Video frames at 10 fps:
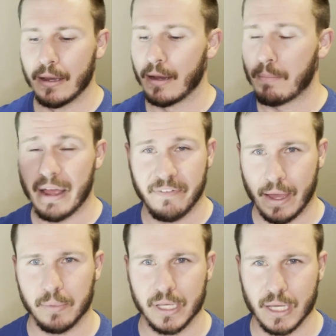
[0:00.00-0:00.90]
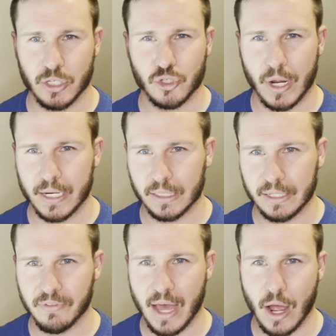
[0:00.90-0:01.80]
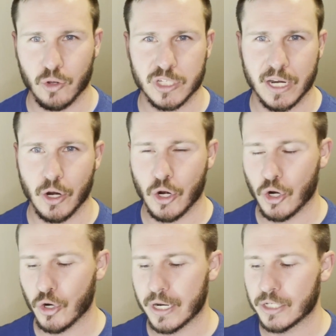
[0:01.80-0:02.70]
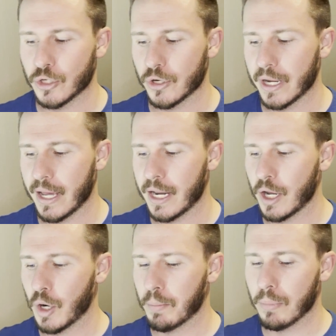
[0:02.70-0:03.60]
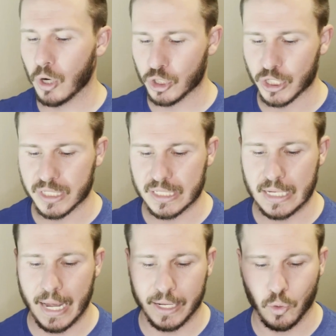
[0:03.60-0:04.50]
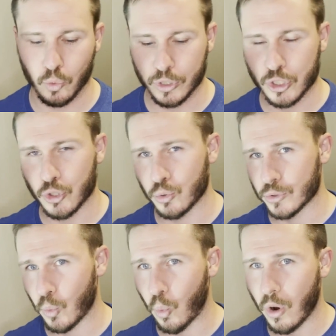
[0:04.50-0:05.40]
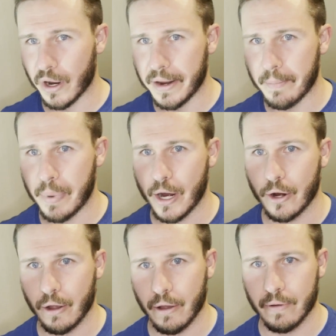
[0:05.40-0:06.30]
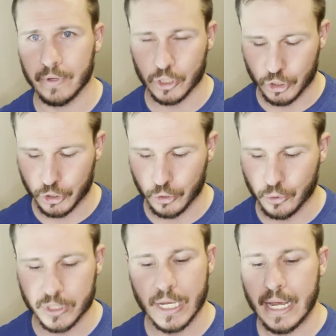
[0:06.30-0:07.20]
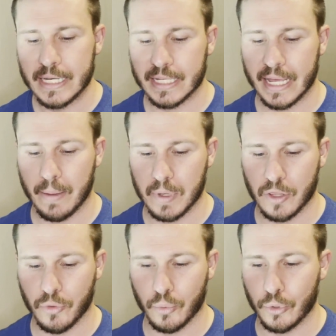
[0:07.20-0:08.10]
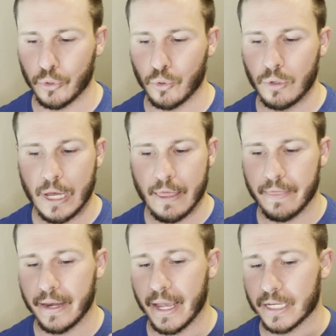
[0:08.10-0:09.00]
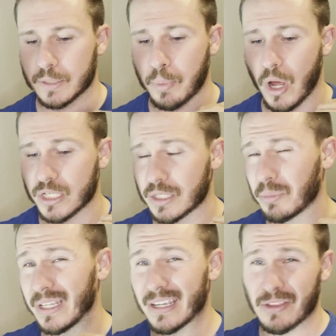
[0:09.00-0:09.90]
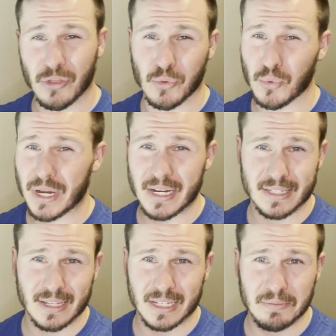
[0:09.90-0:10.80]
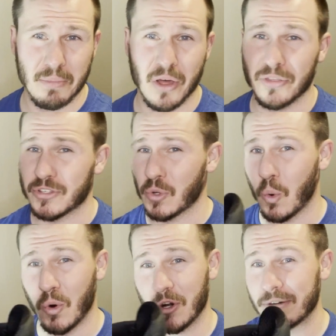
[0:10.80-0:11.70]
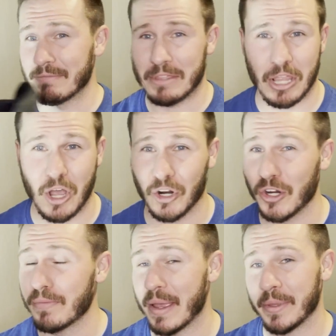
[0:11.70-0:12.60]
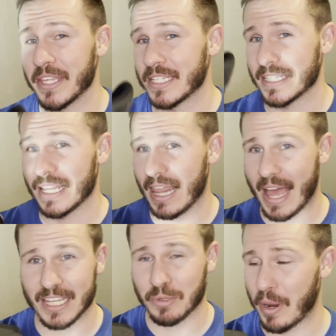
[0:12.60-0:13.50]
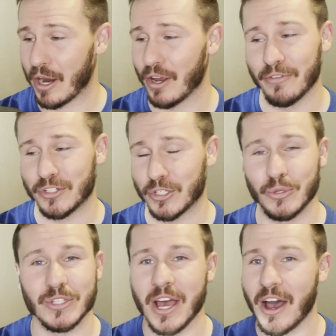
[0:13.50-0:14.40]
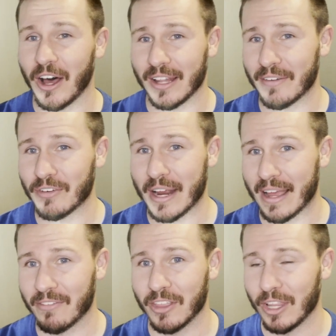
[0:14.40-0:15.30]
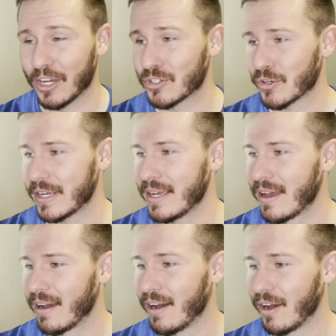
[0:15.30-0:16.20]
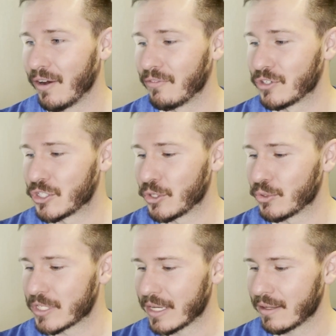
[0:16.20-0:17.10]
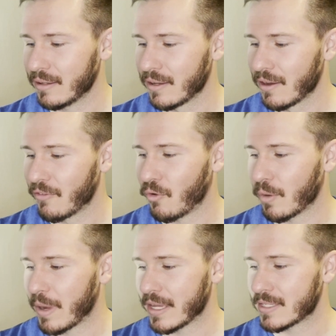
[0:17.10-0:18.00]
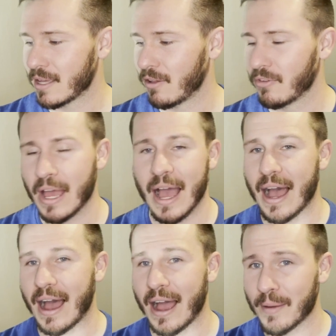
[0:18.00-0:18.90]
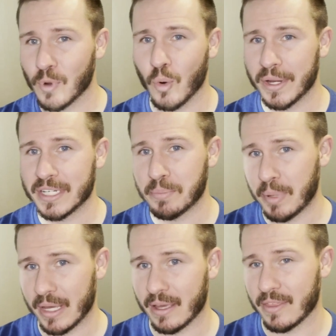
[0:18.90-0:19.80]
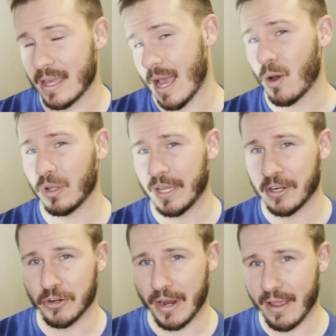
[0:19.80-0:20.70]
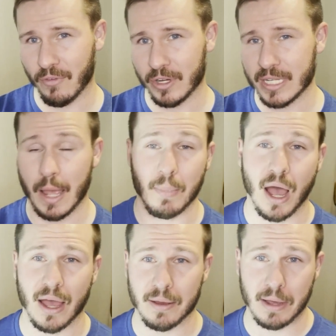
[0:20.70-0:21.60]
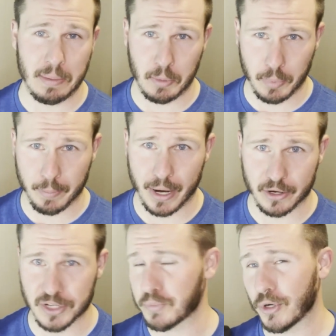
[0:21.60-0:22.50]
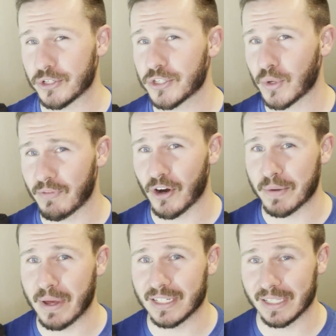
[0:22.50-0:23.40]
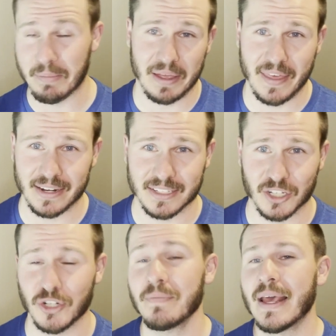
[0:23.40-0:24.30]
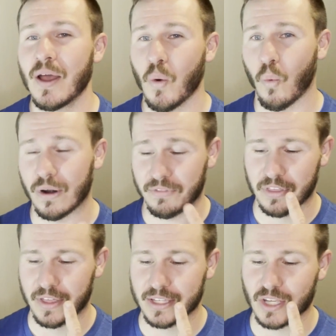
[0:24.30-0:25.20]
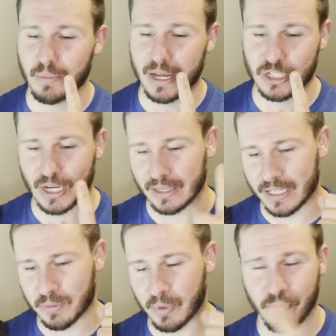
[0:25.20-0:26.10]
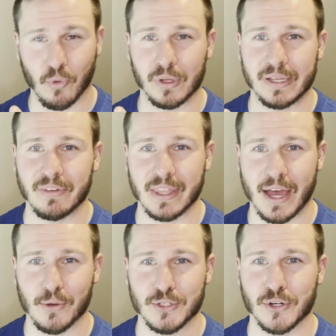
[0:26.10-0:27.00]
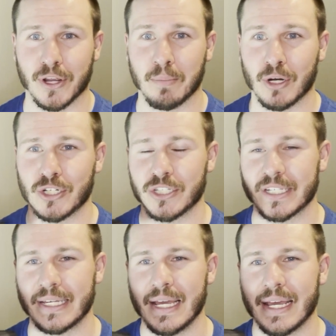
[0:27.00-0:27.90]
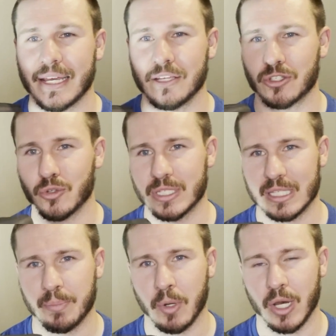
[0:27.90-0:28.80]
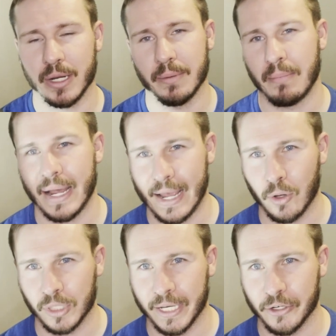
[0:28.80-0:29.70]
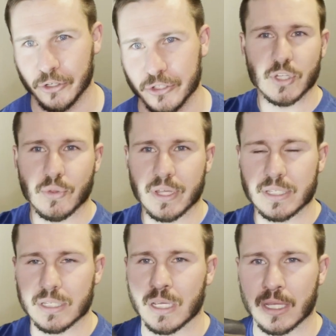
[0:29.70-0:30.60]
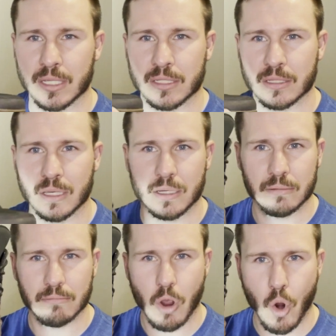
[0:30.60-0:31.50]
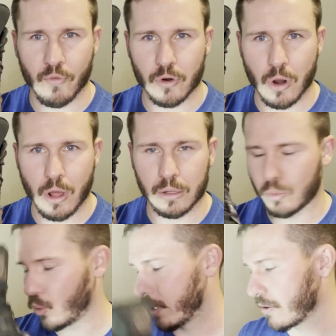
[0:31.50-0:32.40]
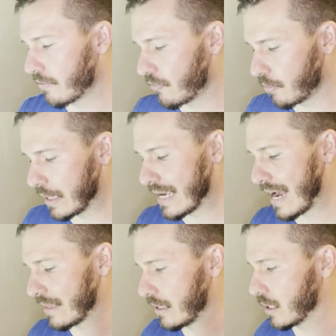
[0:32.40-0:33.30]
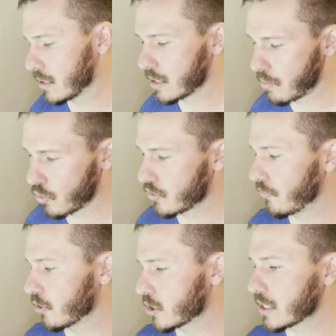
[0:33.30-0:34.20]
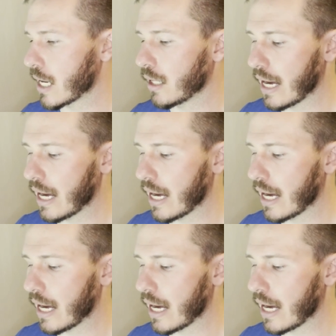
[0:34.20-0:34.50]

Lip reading: My family is trying to leave the house in a hurry during an emergency. I can only choose one pair of shoes to get me through the next possibly 3 to 6 months or longer. Maybe this is the last of shoes I'll ever have the luxury of choosing for myself. I'm going to pick the Outlander every time. I am a preparedness person, so I've already mentally made that decision. One of the things on my checklist before leaving the house during an emergency is to slip on my Outlander. So this is the overall winner for me. I think it's the most versatile.